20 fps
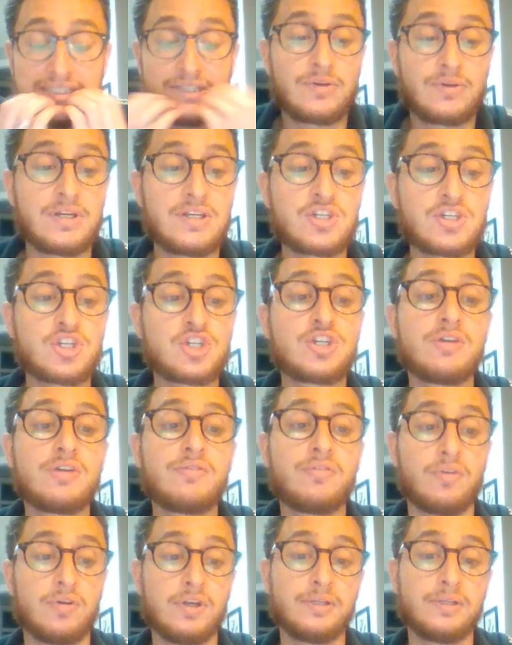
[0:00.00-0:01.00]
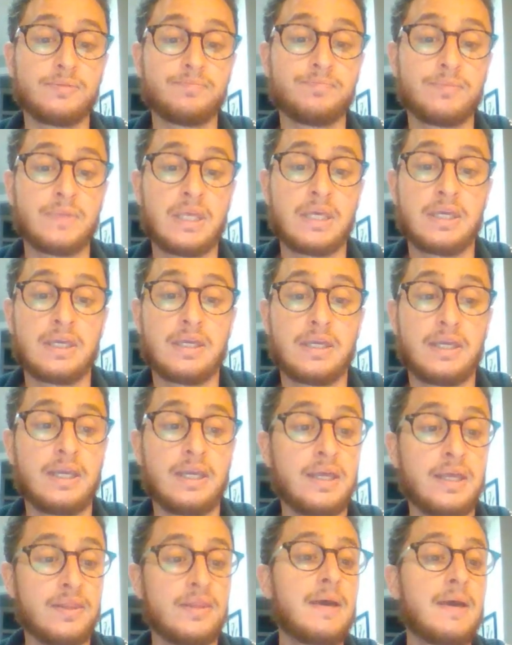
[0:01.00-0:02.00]
right? Shivering.
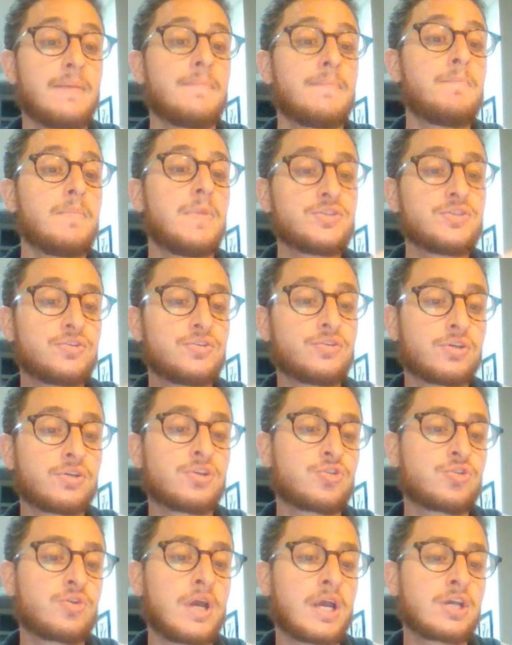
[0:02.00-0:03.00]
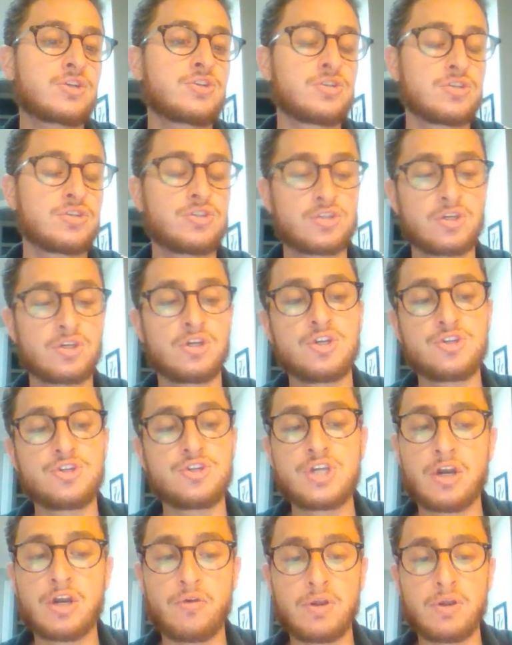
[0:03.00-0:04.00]
And that muscle contraction is going to
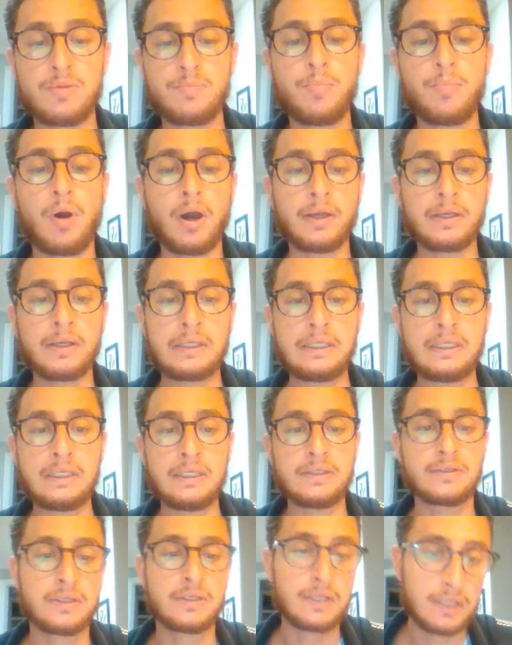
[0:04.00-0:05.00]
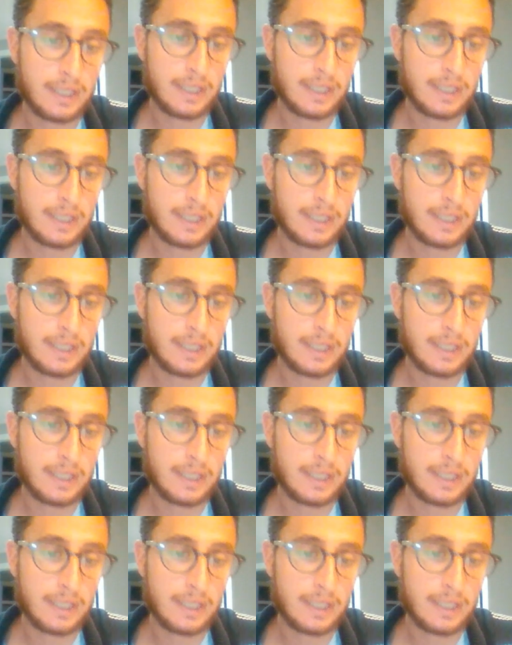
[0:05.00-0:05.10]
generate body heat